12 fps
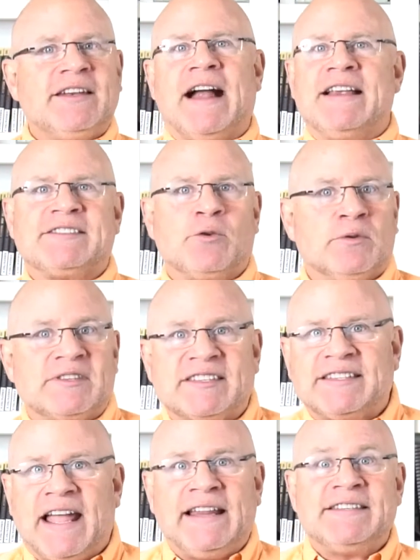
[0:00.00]
and I sold
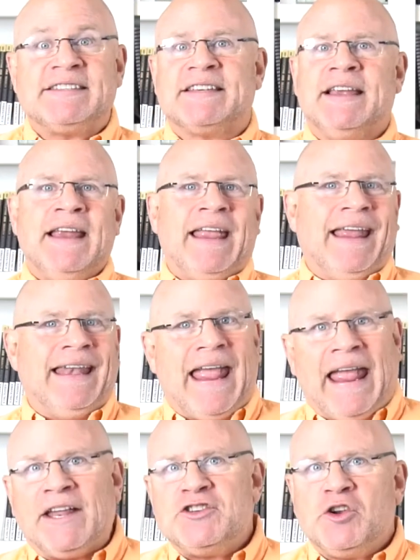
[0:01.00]
stents and
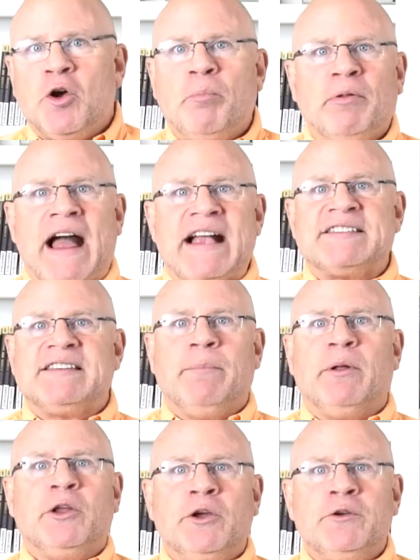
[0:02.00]
angioplasty
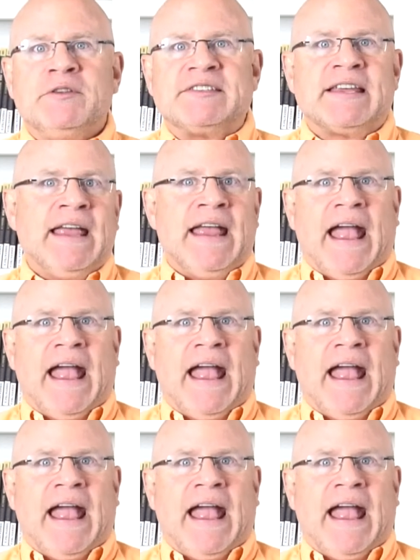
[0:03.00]
balloons.